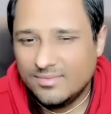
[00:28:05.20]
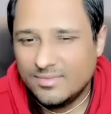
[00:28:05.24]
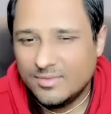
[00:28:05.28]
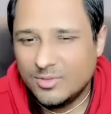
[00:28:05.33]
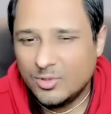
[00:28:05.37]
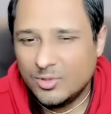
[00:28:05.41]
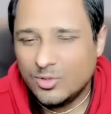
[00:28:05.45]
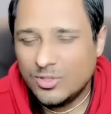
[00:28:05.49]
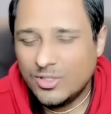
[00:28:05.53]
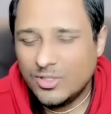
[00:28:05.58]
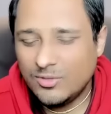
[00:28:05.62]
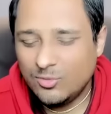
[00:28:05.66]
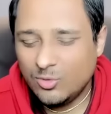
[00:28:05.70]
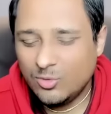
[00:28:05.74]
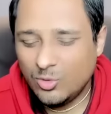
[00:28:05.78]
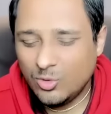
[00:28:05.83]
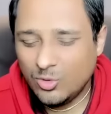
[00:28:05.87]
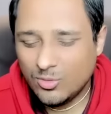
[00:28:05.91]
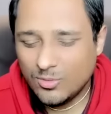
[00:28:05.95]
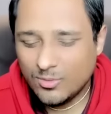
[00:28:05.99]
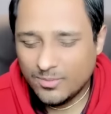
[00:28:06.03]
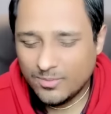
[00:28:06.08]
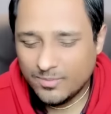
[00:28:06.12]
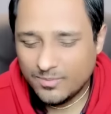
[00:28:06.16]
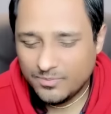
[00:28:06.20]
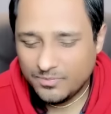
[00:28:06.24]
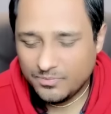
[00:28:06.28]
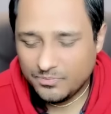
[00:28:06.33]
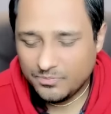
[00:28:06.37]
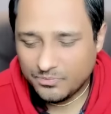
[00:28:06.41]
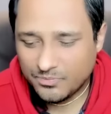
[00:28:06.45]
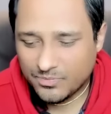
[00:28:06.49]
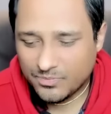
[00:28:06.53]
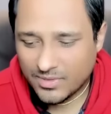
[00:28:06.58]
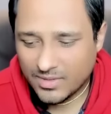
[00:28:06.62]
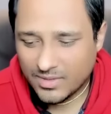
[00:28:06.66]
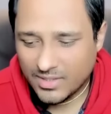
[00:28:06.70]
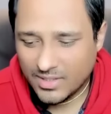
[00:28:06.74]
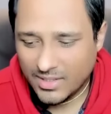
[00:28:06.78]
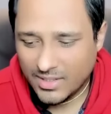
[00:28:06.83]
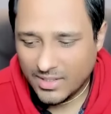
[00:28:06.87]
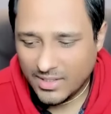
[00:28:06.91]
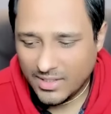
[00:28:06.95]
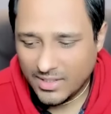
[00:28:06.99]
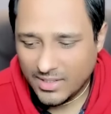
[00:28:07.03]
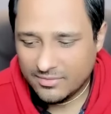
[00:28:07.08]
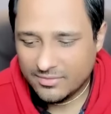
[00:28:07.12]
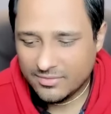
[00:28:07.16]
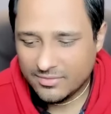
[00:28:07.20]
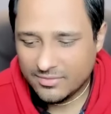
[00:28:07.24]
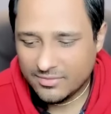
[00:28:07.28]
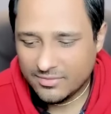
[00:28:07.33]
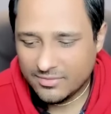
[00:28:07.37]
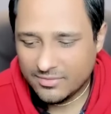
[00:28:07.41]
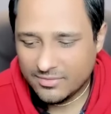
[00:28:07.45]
so therefore if